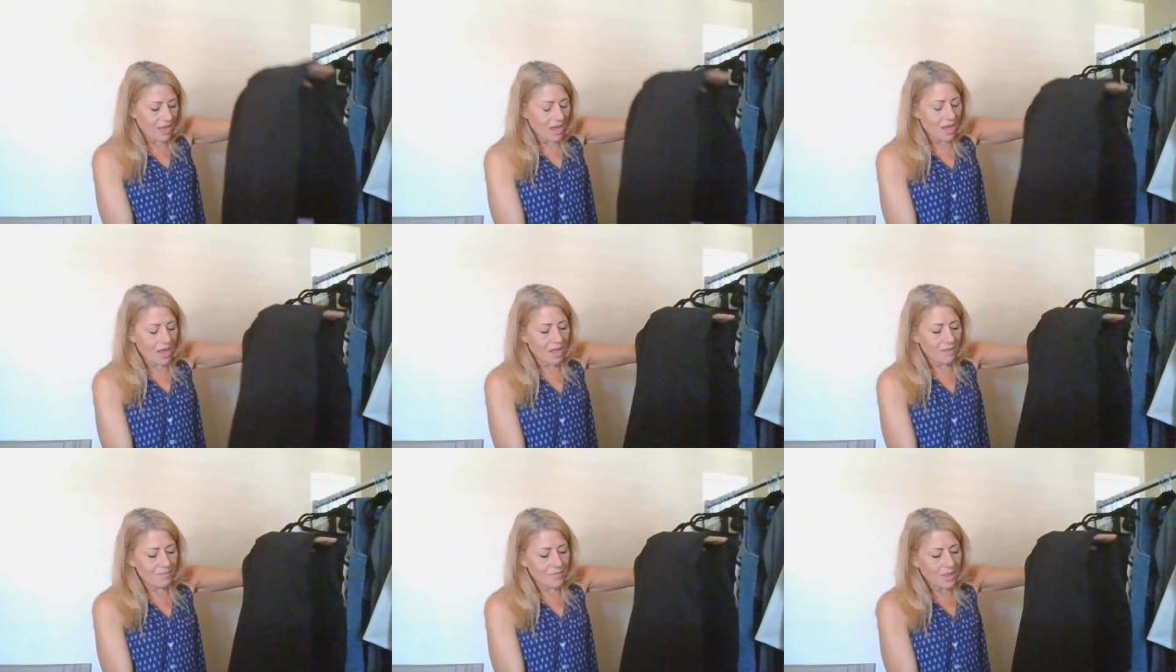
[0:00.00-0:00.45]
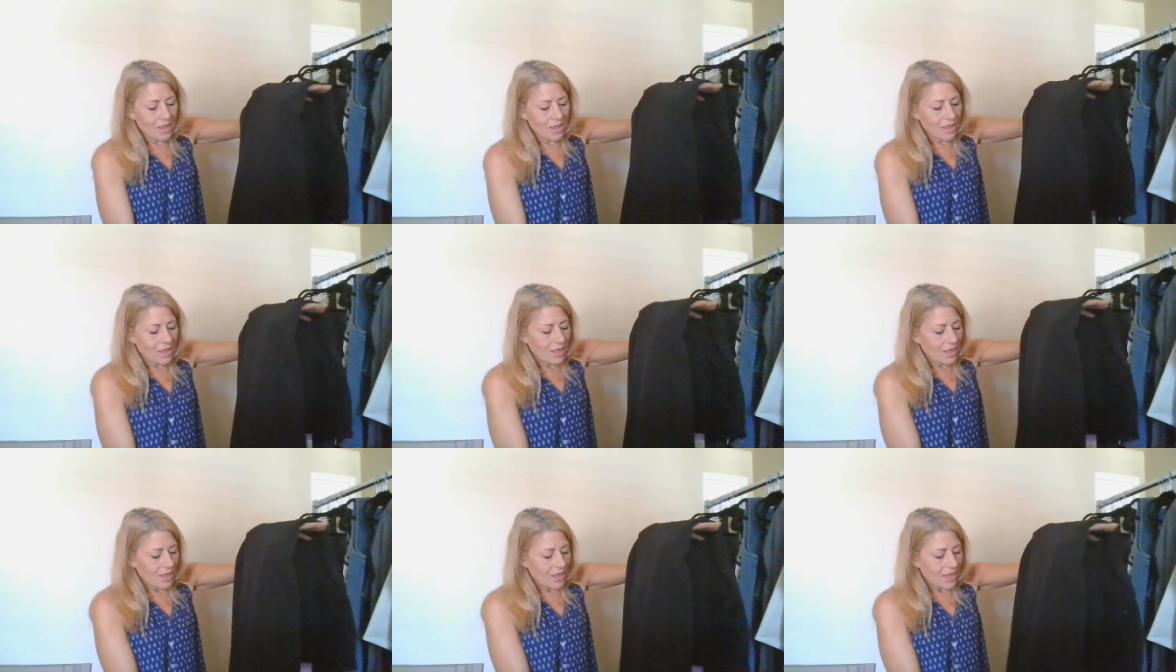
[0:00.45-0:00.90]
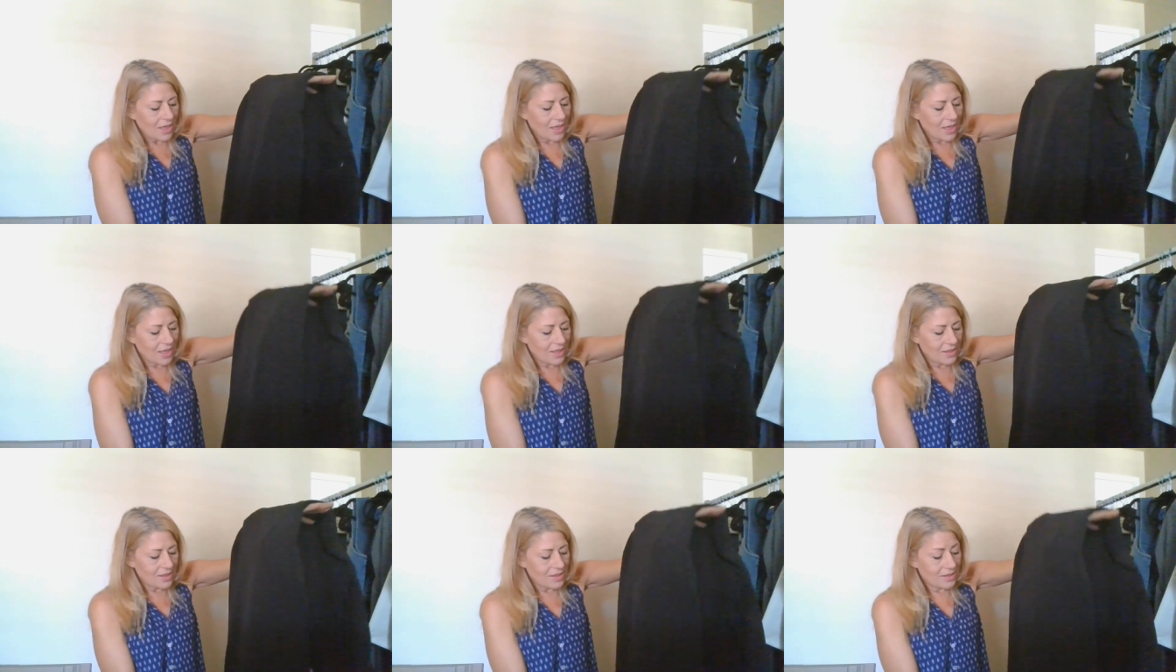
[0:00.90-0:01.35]
Um,
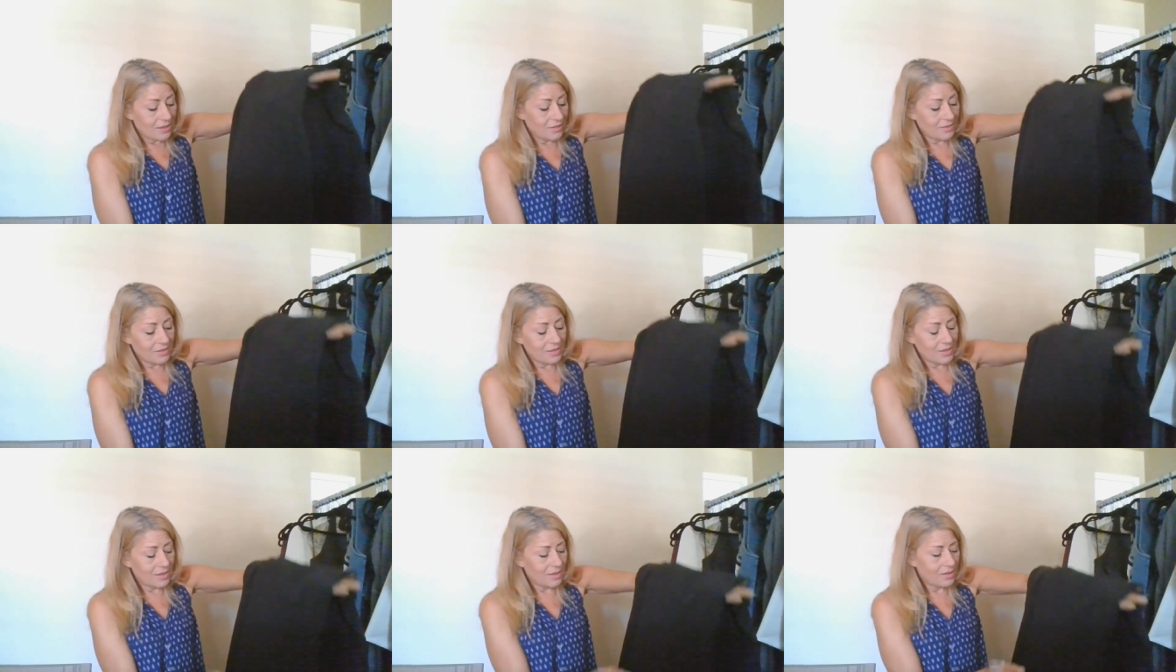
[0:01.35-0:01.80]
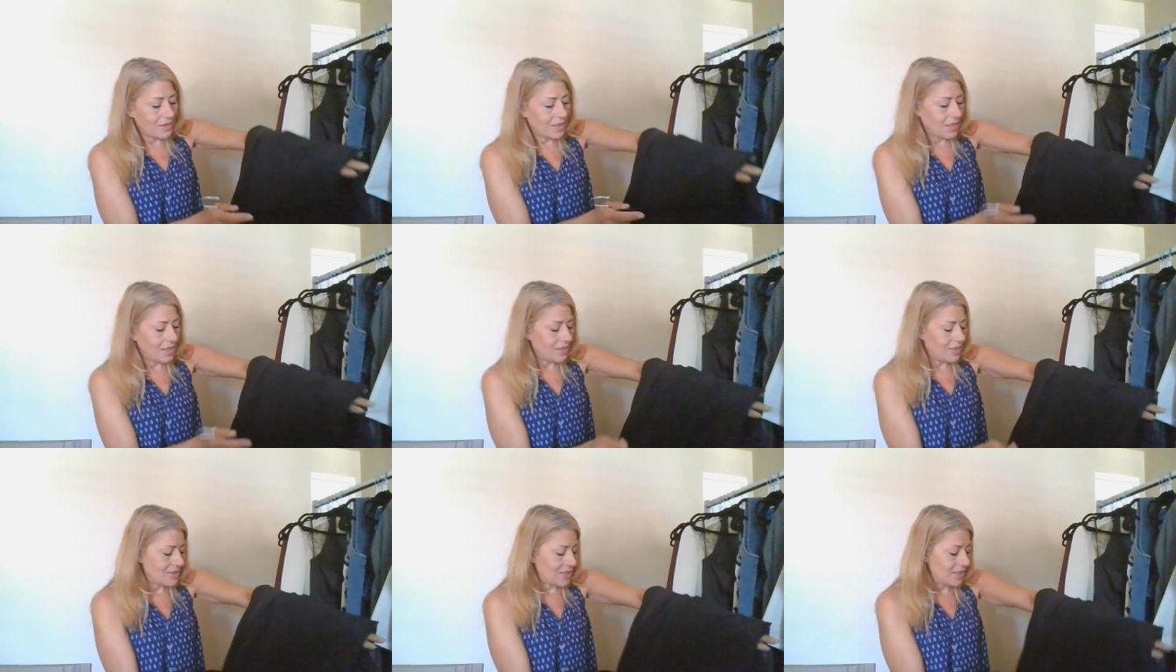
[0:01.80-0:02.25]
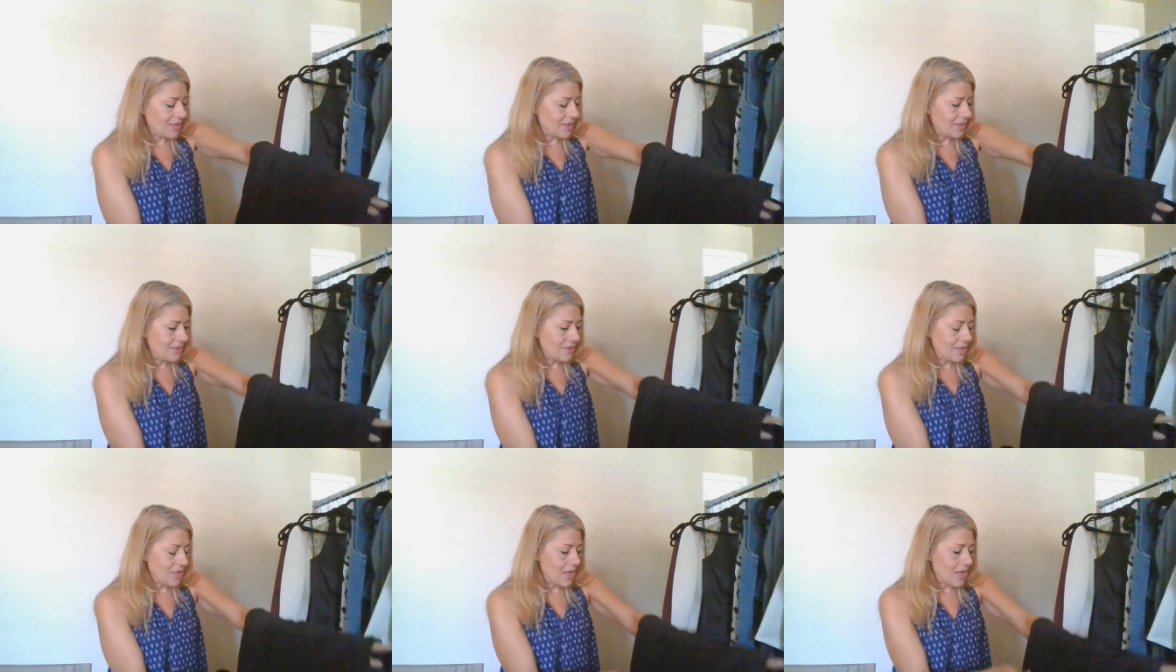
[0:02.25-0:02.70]
and oh, I hate to say
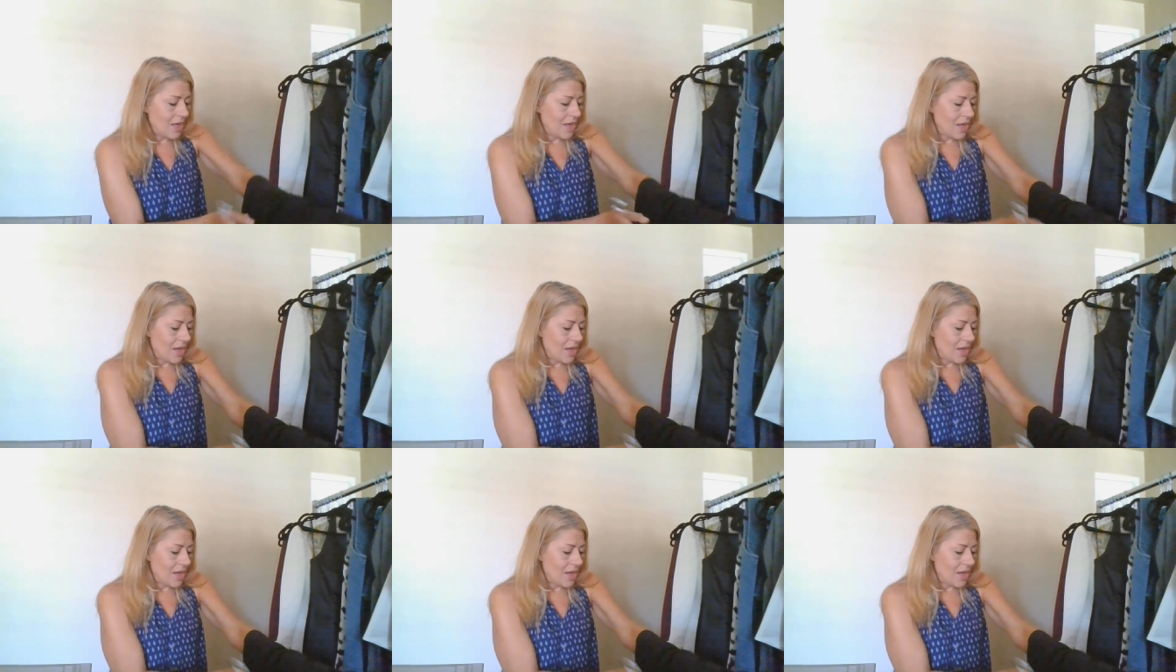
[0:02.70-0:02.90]
this,